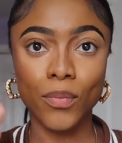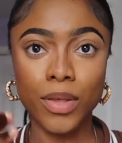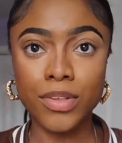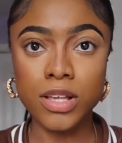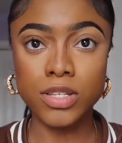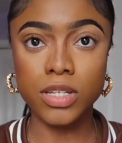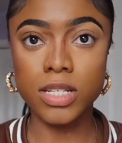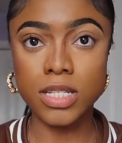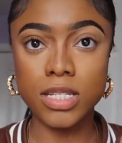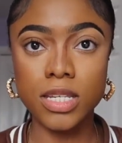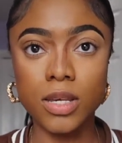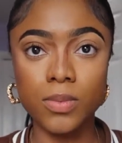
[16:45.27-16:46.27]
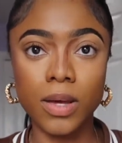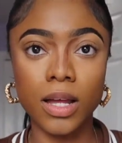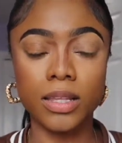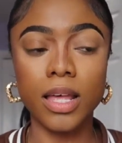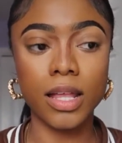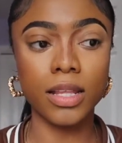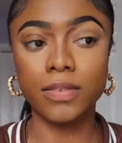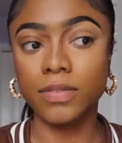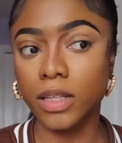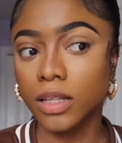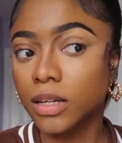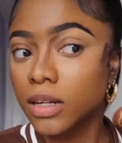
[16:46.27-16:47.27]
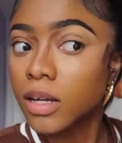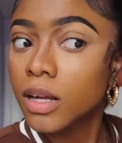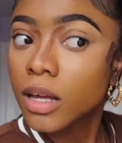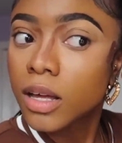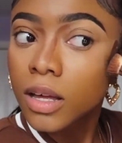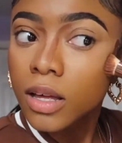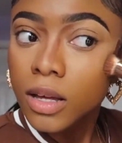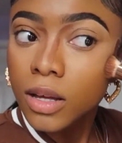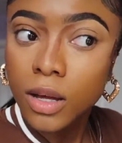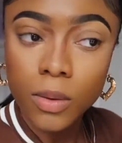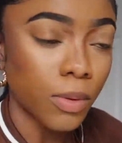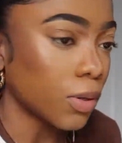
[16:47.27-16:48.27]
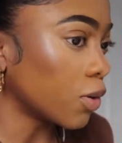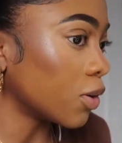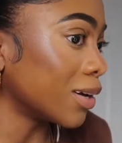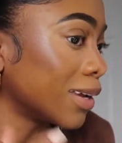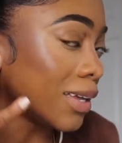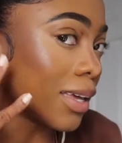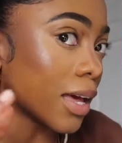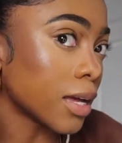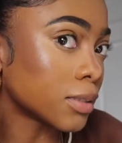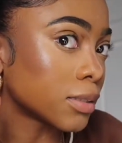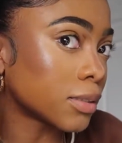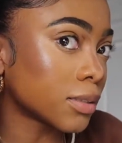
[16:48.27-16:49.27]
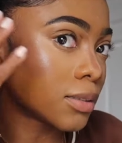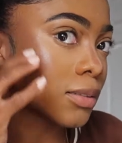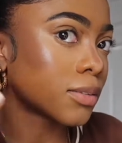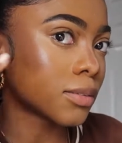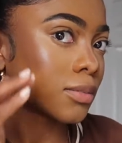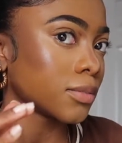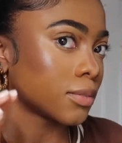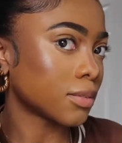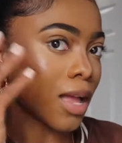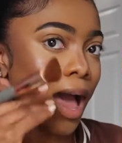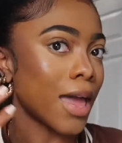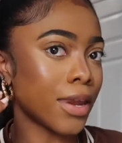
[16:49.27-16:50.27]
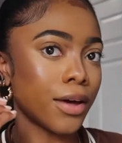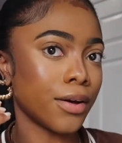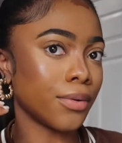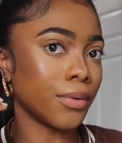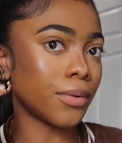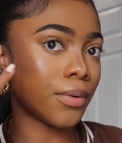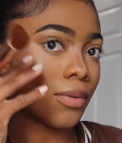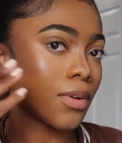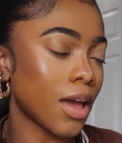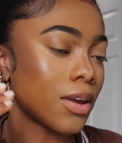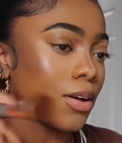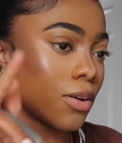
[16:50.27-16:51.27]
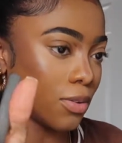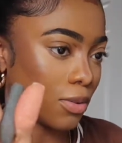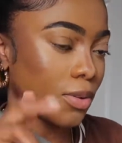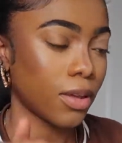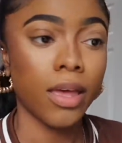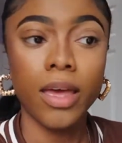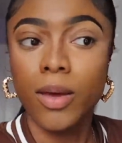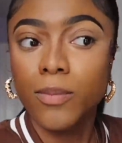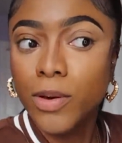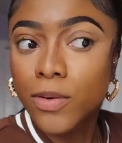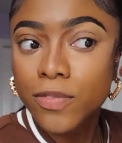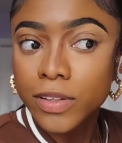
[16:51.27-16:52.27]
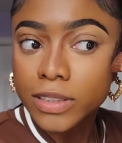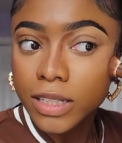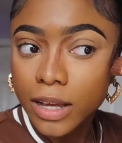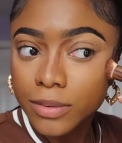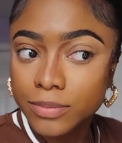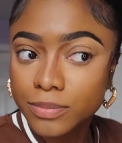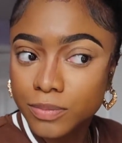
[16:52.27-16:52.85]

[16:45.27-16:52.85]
So as you can see, we got that lifted look going on. Yes, I know, we gonna fix that.